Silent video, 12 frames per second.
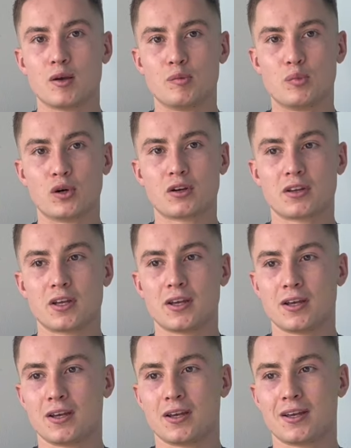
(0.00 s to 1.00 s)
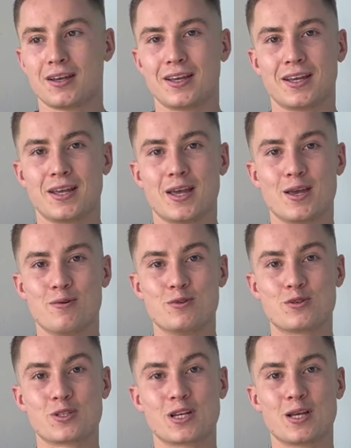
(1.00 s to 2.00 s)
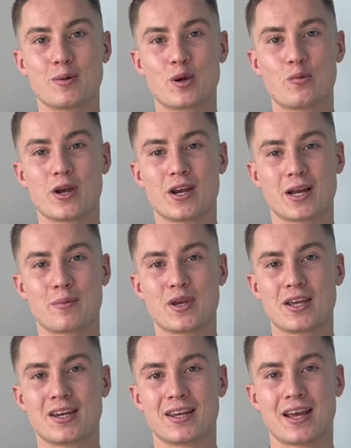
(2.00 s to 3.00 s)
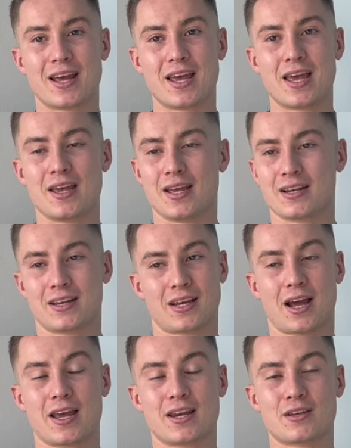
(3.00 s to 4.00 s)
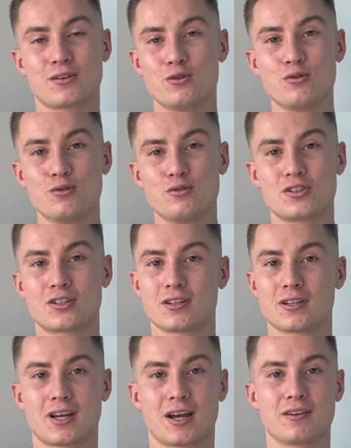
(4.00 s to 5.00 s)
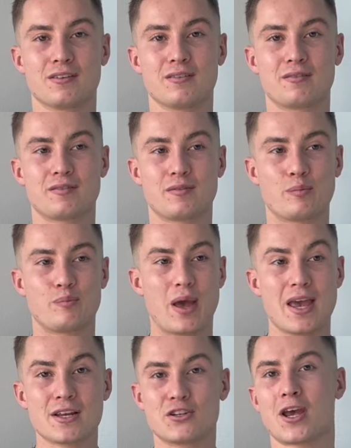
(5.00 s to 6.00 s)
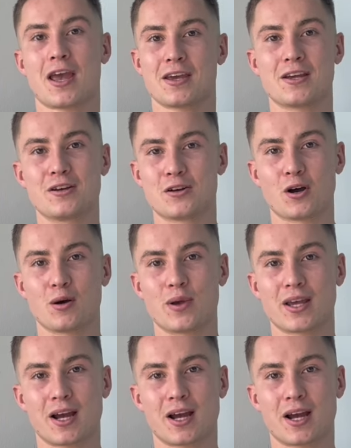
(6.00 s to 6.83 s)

But it was just a little bit weird. I mean, I had a huge kind of paycheck incoming.